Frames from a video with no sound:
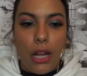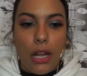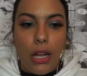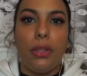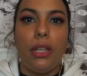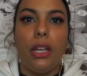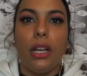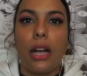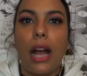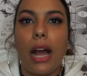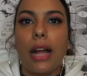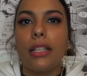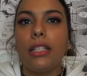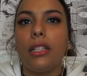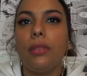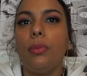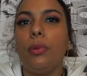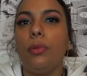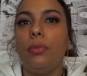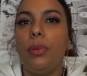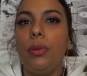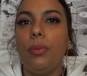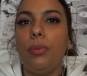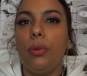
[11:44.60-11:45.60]
the concept
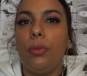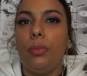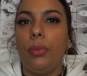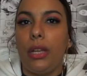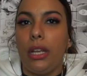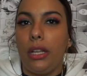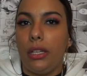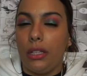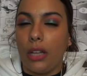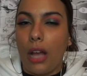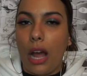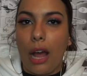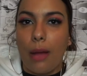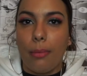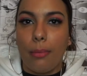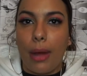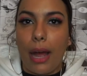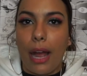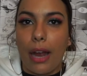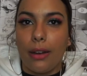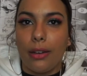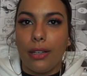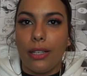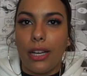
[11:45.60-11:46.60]
of people being
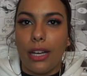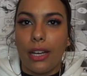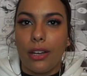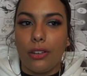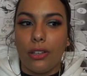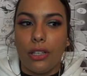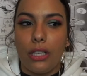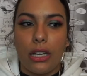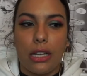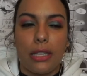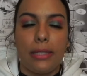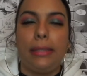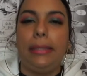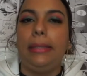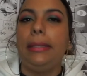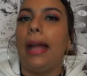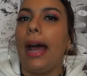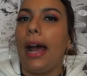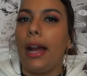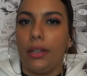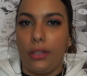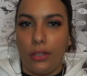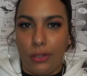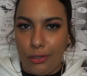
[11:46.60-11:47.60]
non-binary is
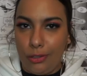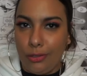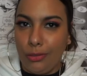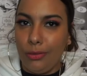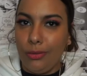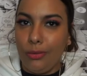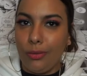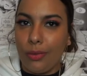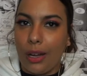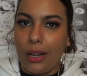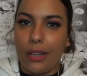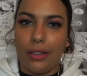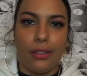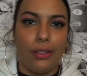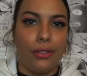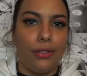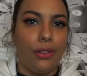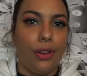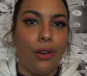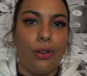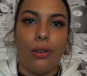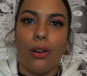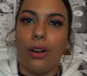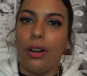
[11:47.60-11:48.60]
not new. I
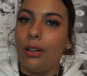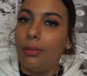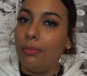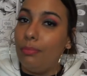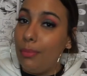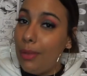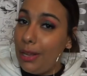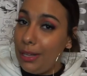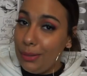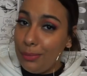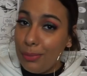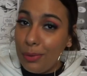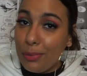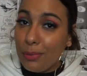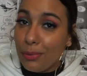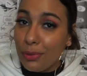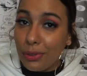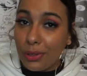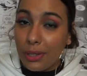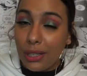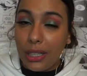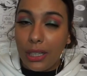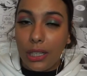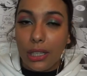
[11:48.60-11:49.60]
know many people
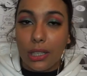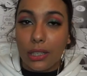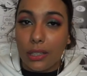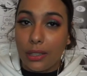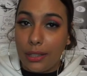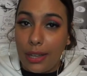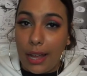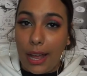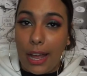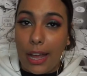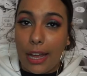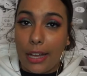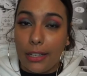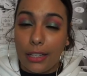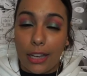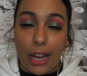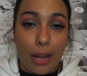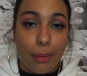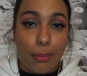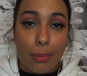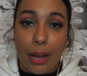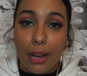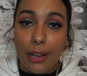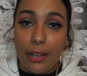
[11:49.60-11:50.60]
think that
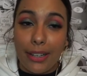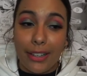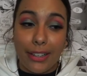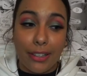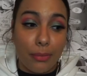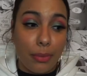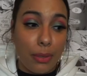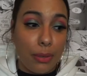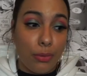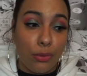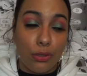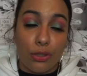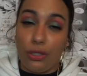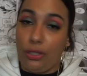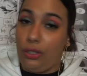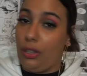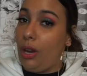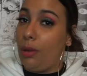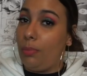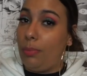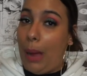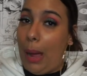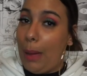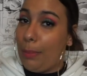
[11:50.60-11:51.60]
non-binary people just
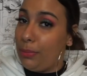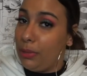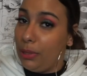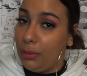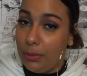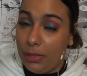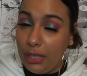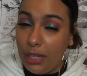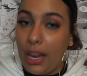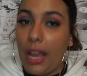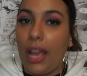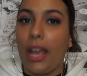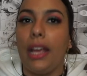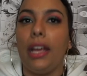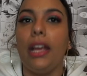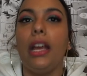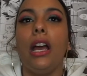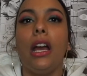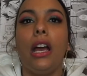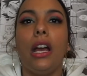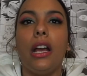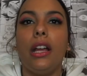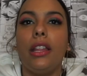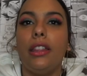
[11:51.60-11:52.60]
started popping up today.
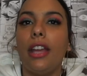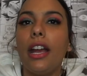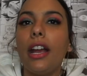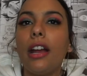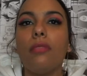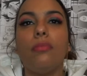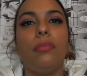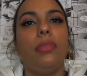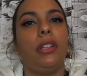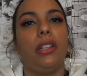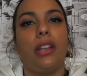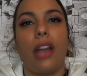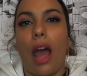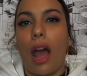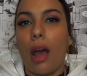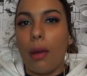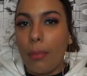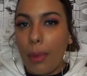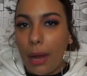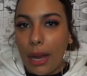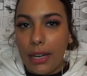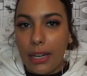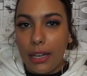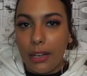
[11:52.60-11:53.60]
There have been
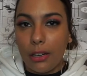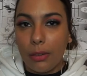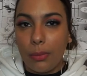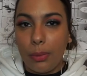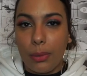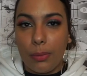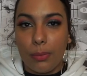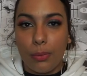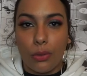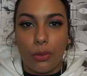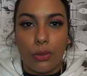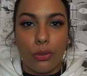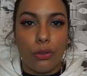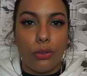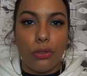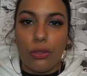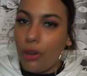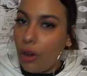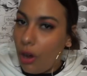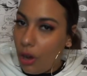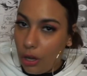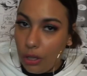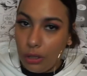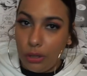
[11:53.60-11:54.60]
non-binary people
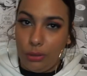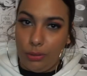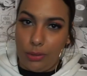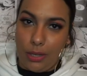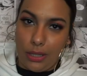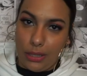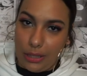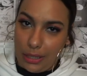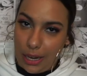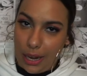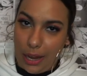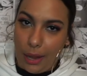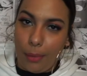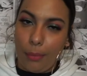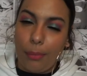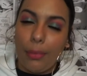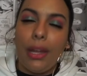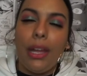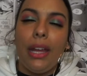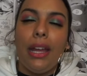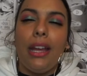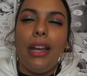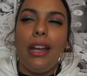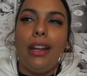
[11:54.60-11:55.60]
all throughout time.
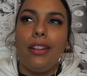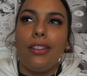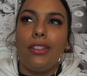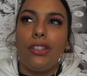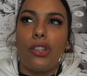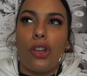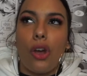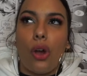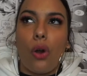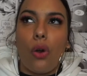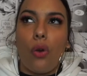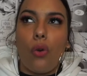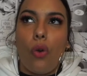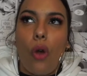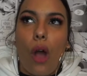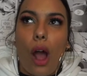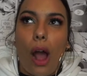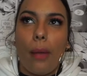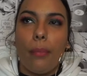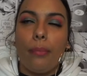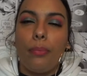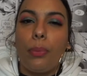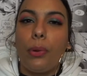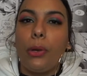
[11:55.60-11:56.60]
So
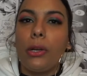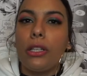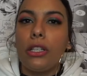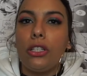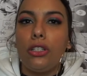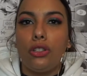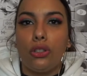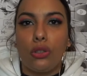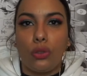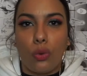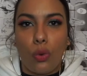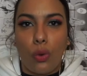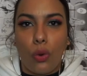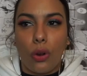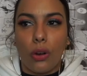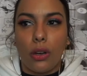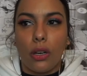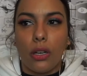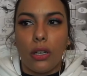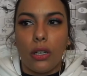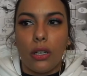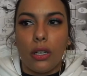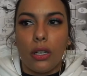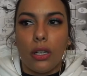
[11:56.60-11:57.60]
I'm pretty
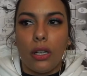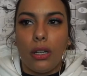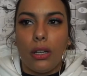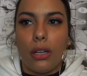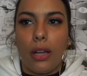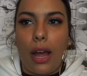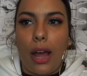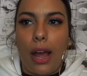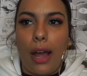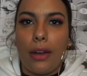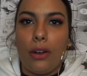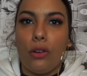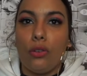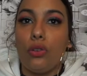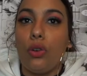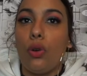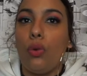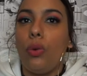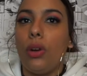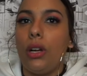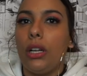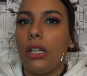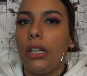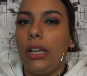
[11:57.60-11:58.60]
sure, I don't know
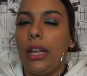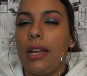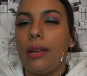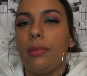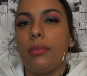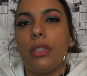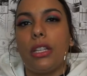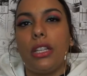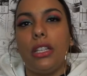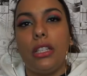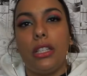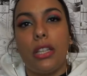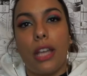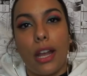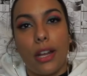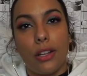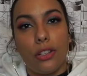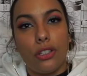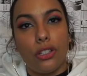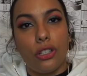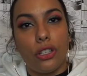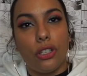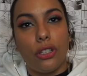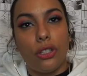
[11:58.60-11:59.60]
what Clamp's
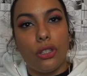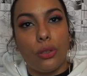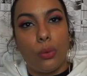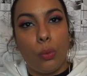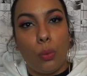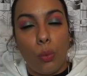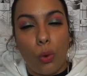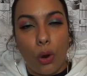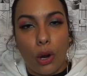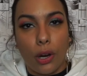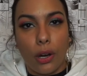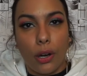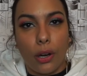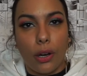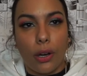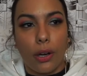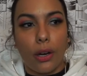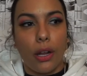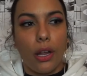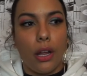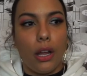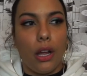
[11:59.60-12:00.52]
intentions were,